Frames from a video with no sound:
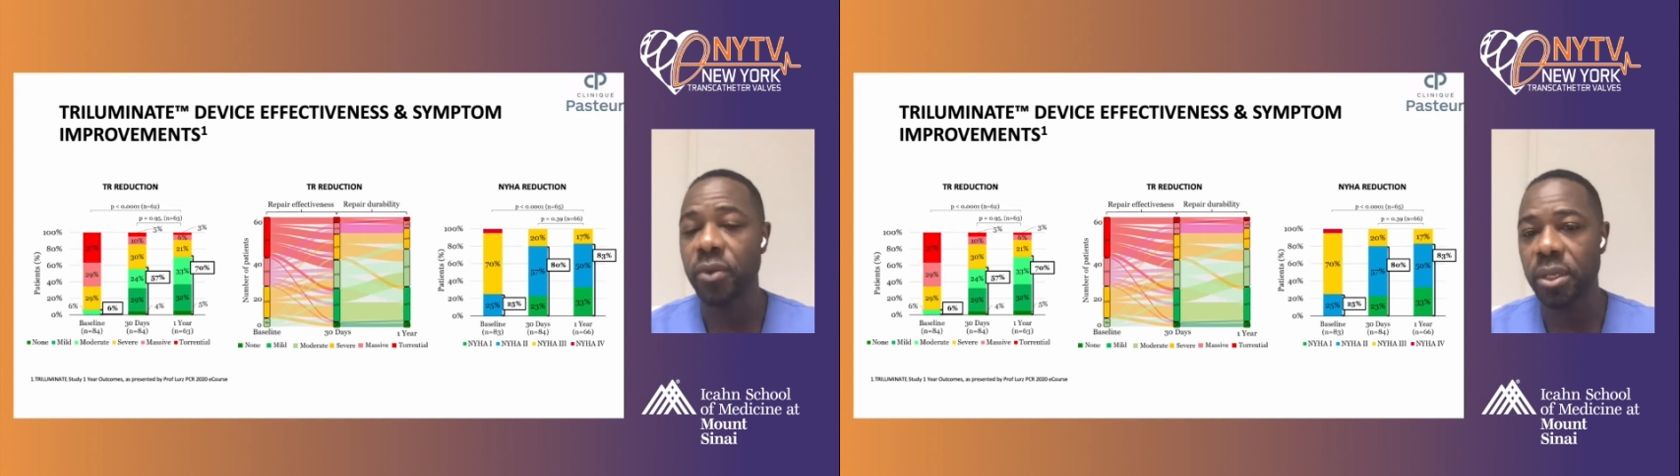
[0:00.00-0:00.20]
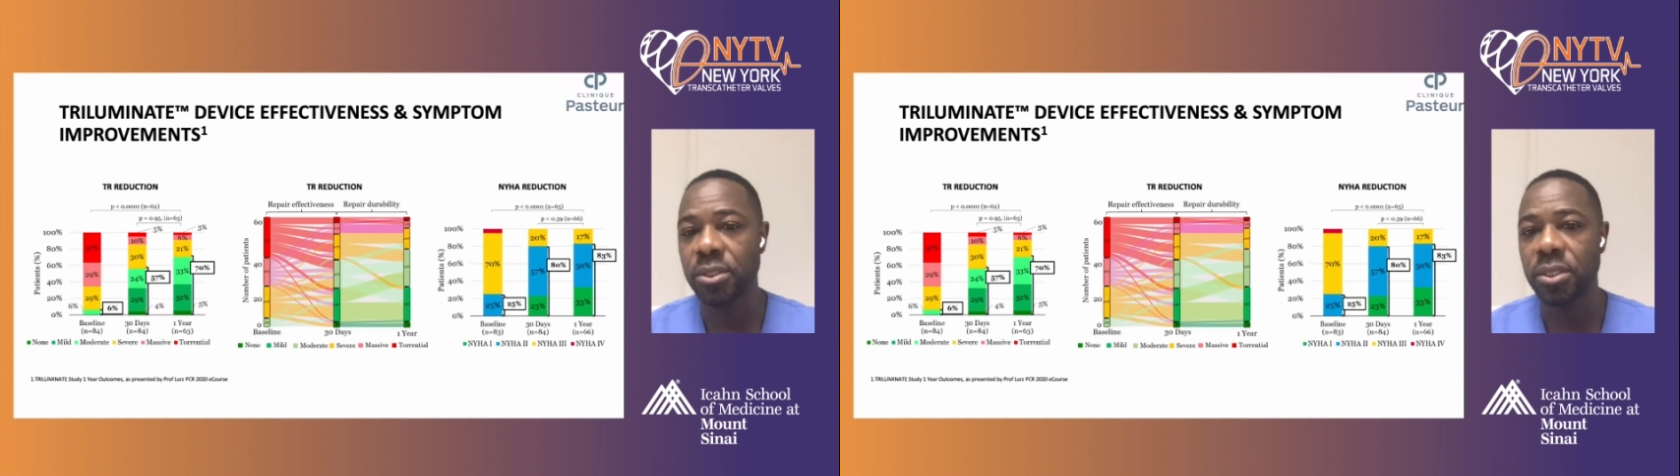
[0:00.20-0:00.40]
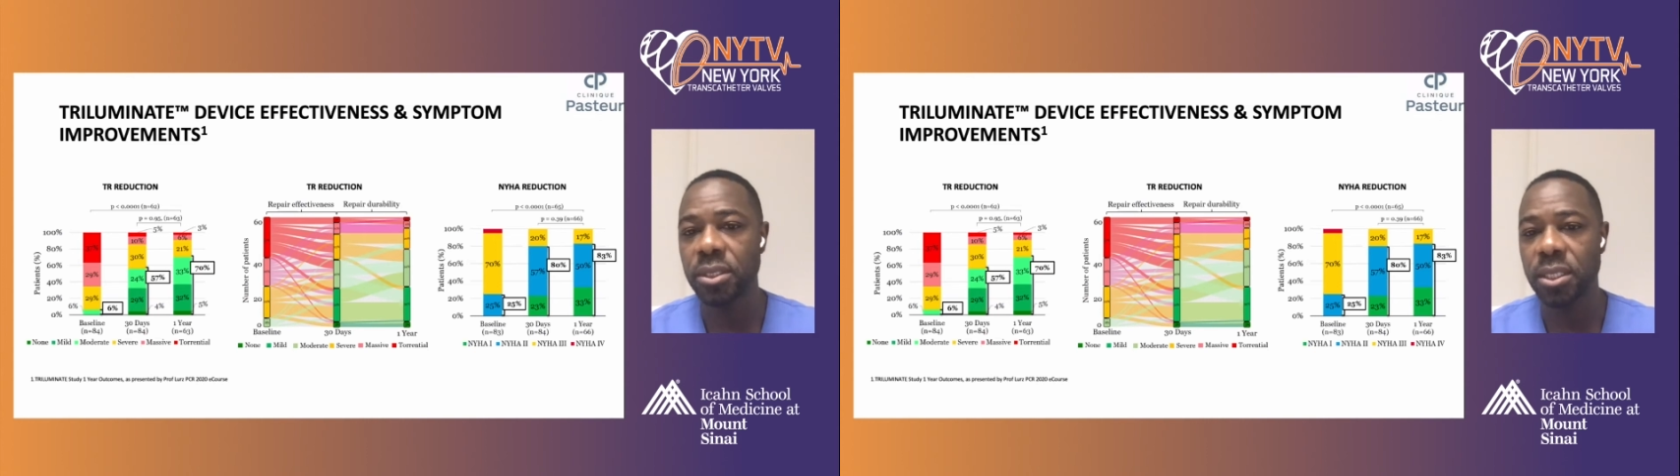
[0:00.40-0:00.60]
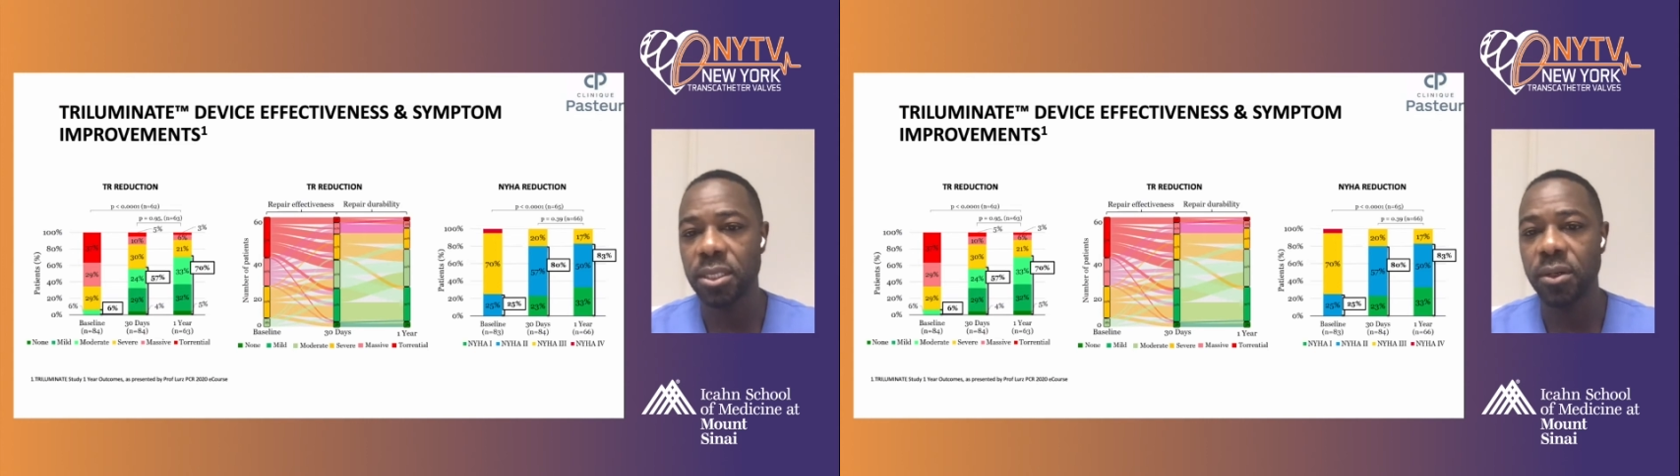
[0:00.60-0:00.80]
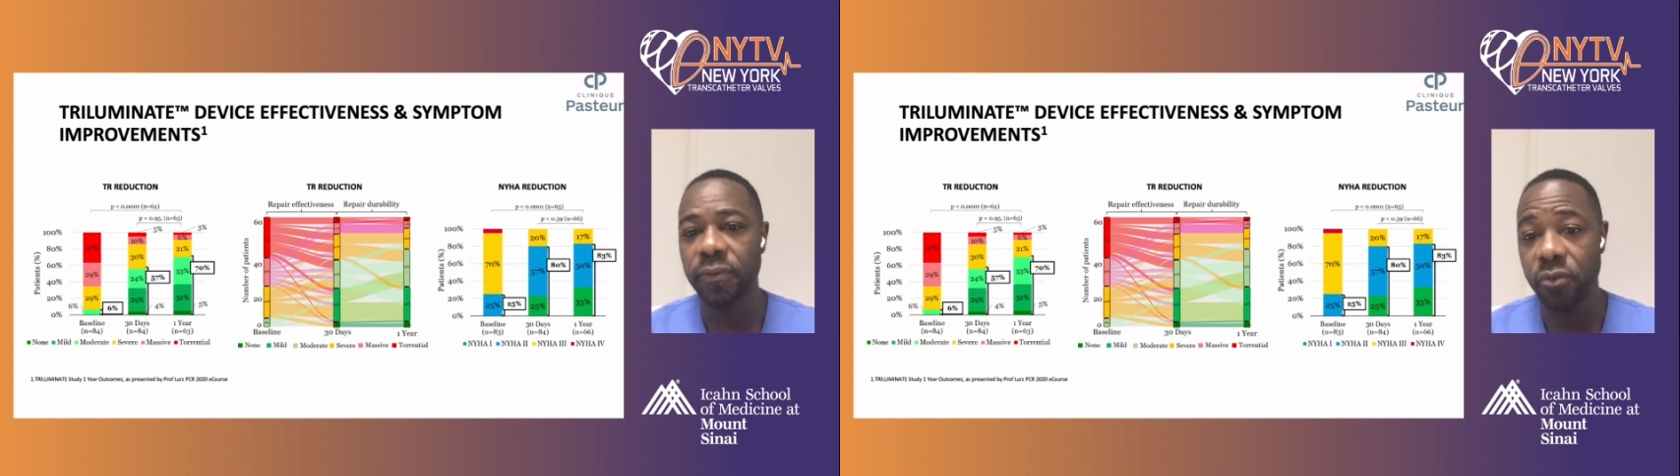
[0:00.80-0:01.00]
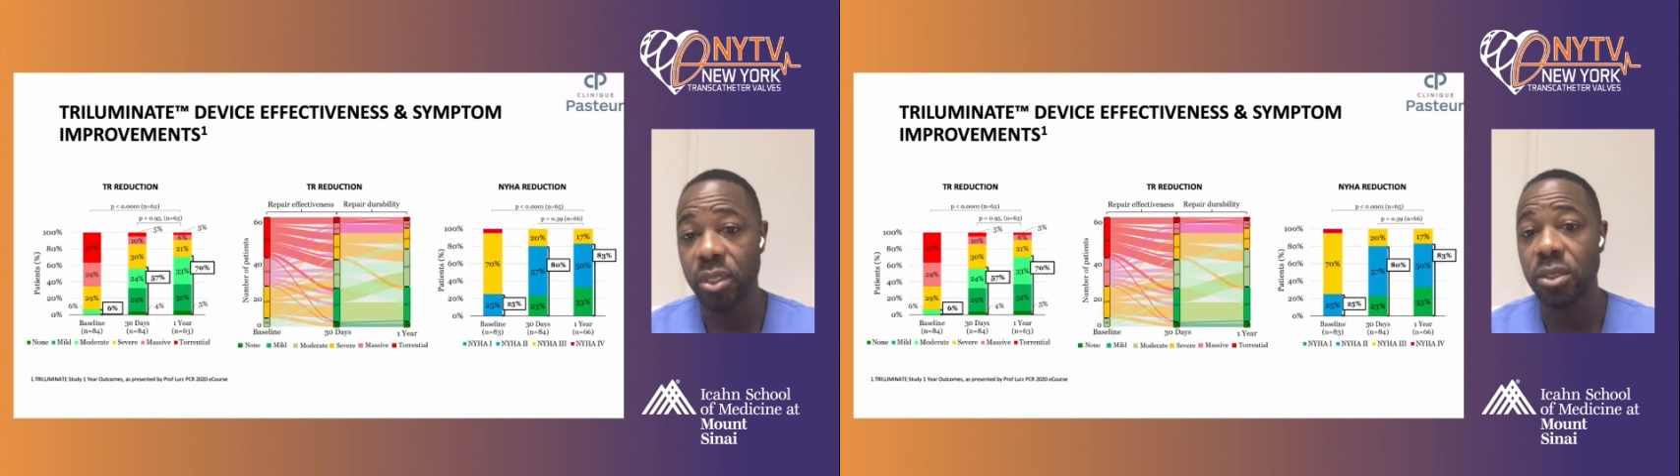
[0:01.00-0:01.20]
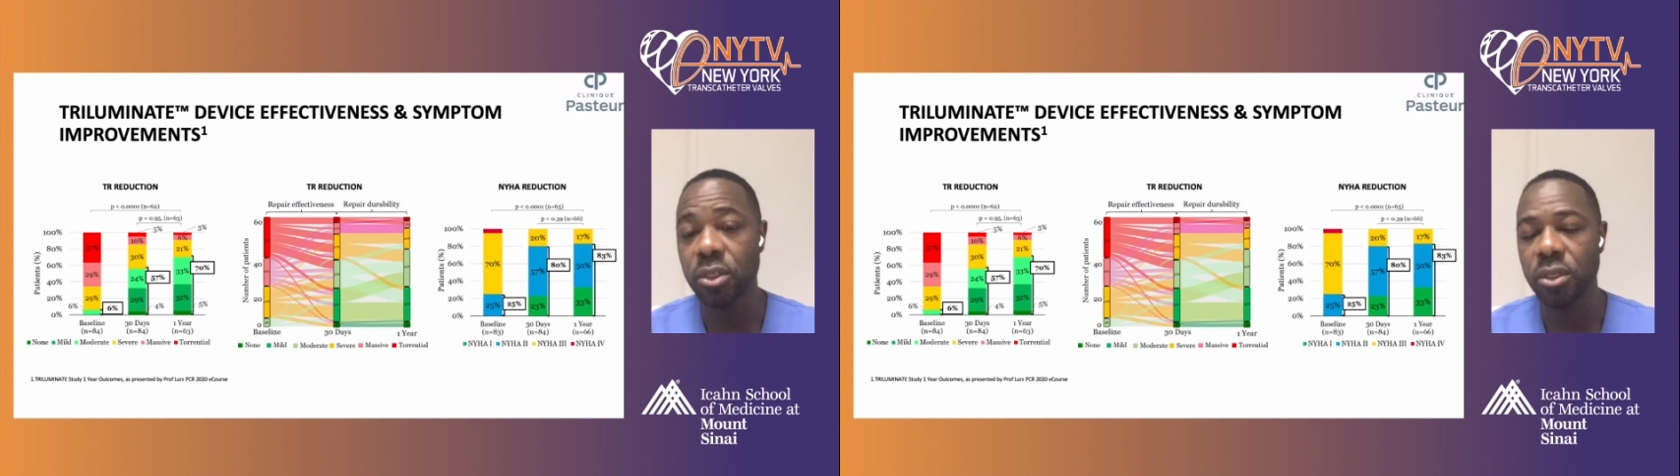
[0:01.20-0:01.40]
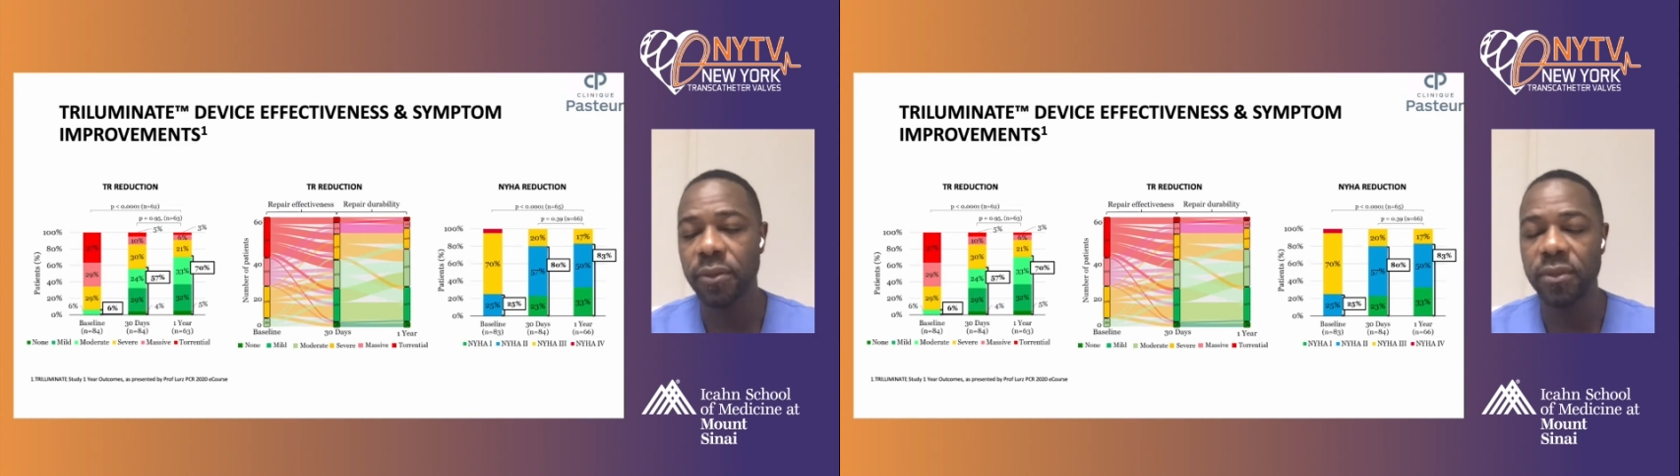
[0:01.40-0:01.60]

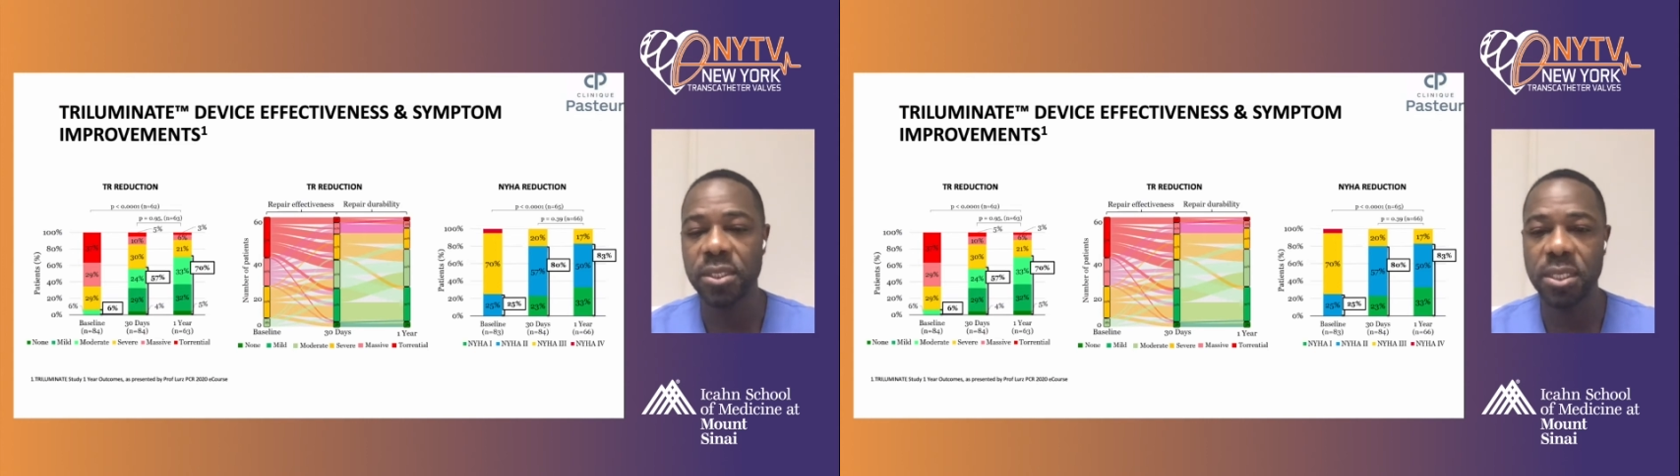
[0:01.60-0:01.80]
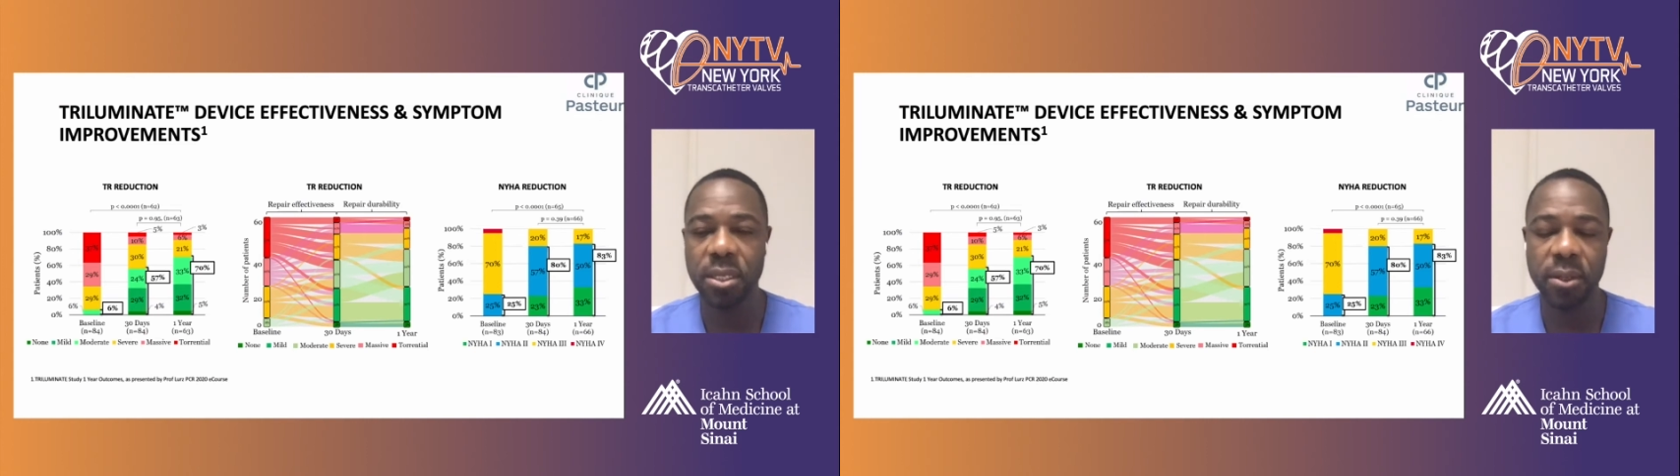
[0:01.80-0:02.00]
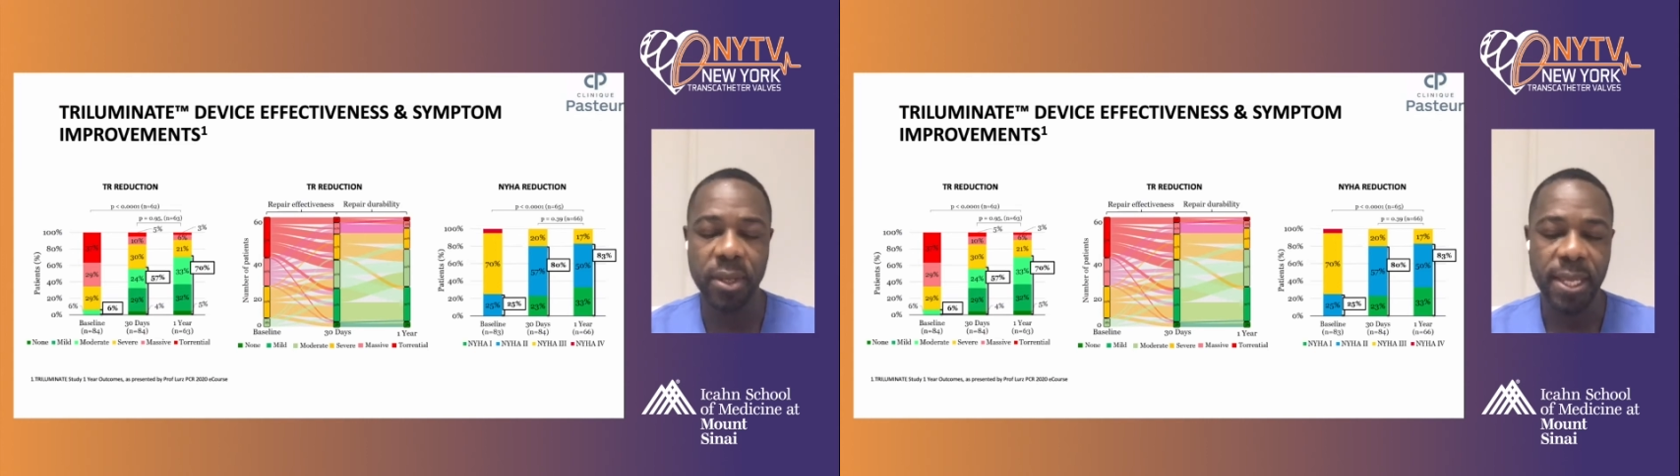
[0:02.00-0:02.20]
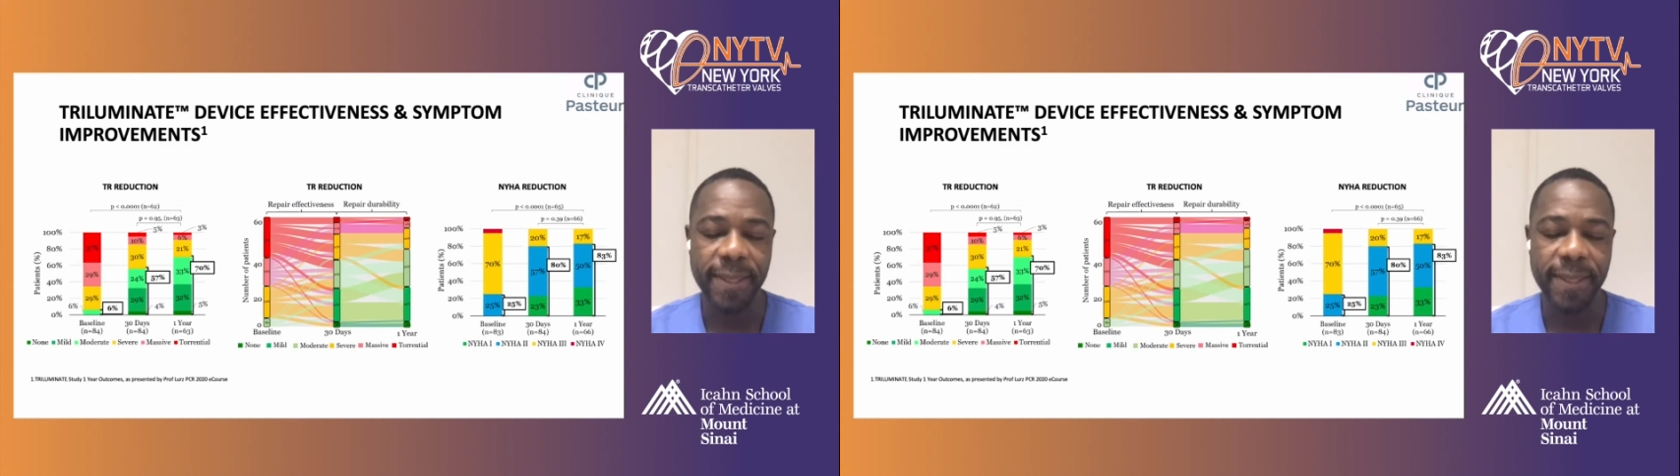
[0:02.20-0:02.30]
reduction of the TR